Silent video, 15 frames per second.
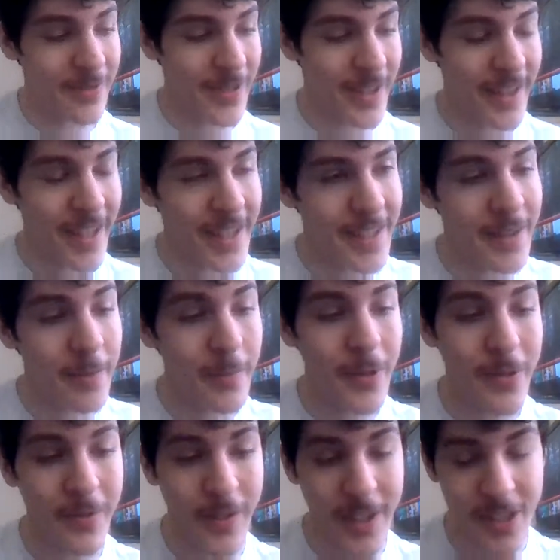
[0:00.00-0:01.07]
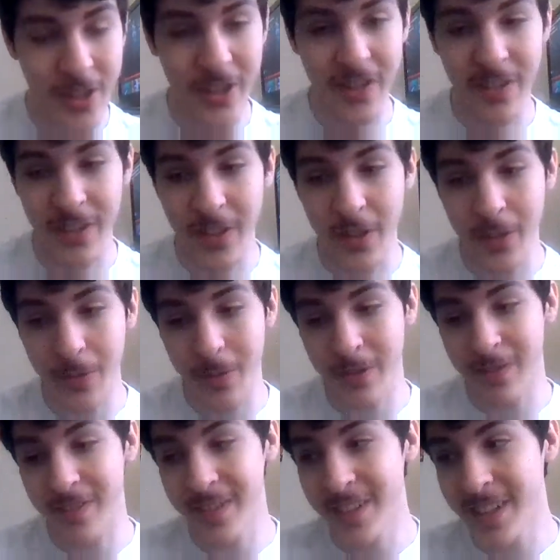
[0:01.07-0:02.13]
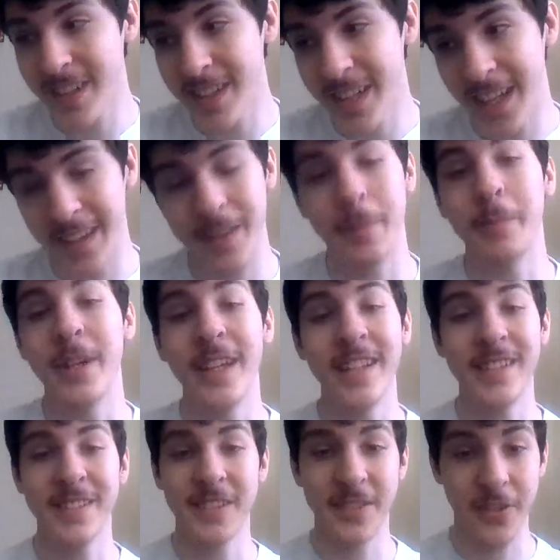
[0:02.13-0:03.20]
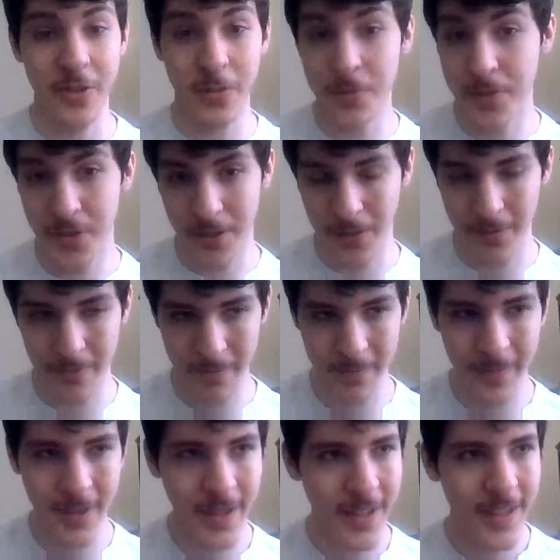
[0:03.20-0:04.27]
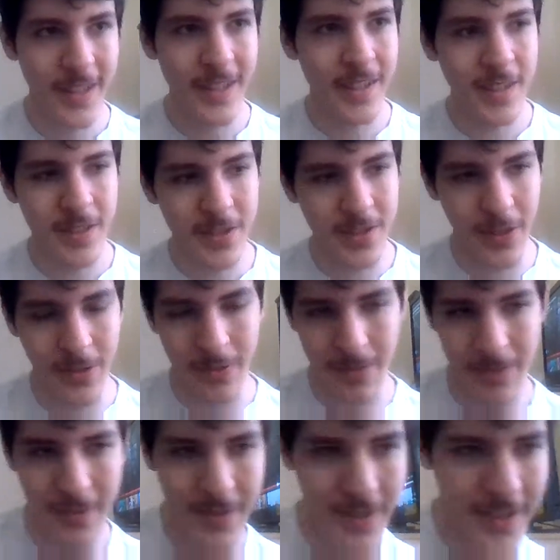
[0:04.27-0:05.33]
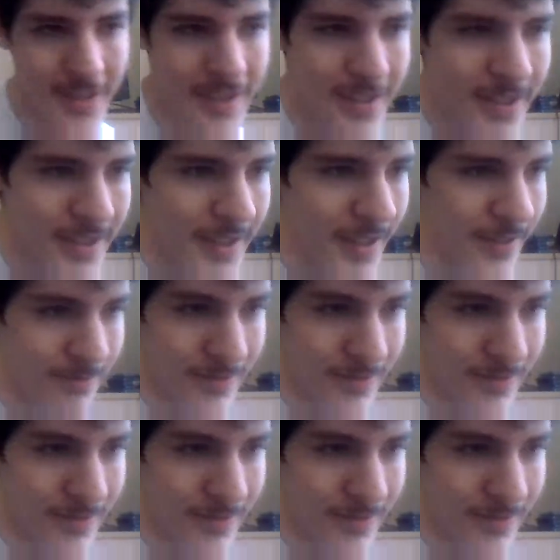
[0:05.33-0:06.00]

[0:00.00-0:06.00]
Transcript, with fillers: to find like the motivation to do it and the means to do so. So I